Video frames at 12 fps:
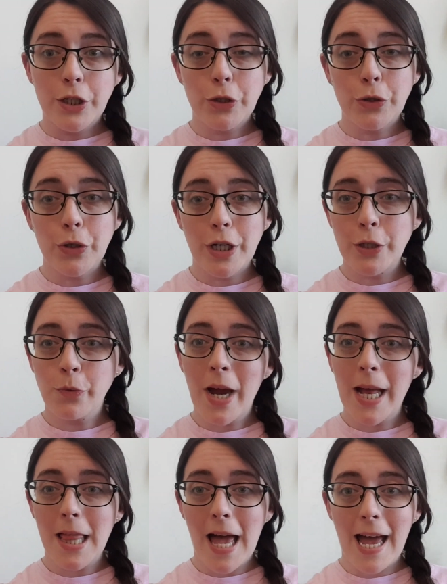So as
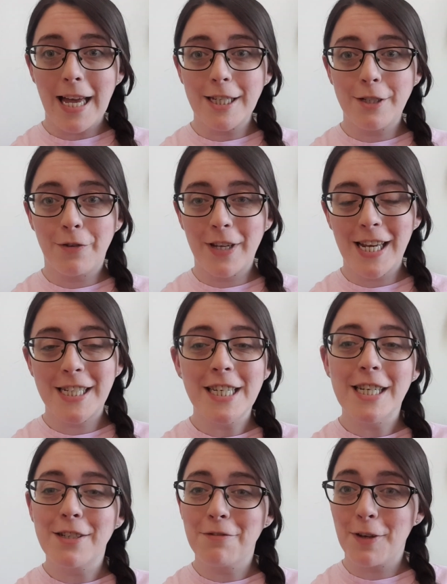well as
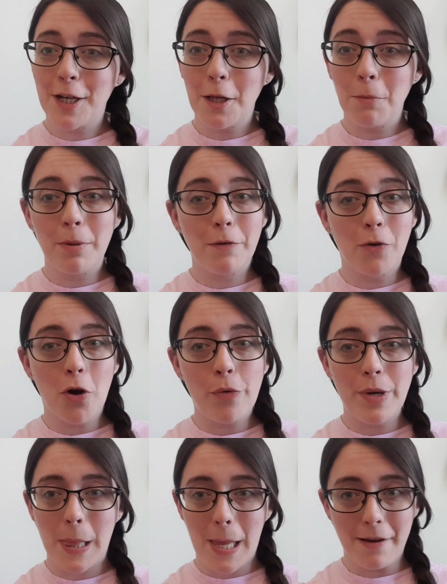forgetting to film before
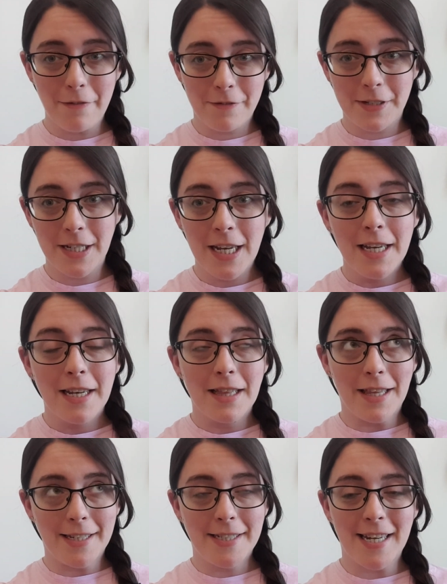we left
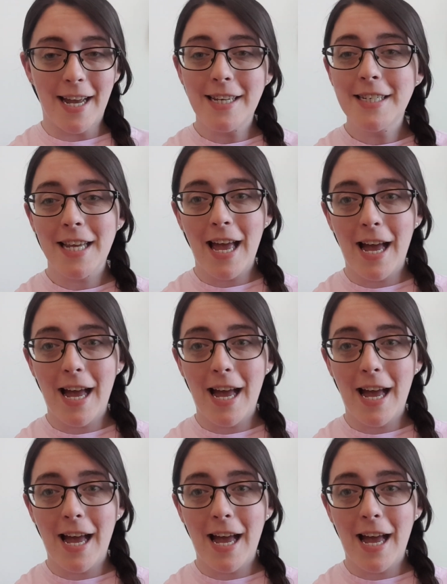last night,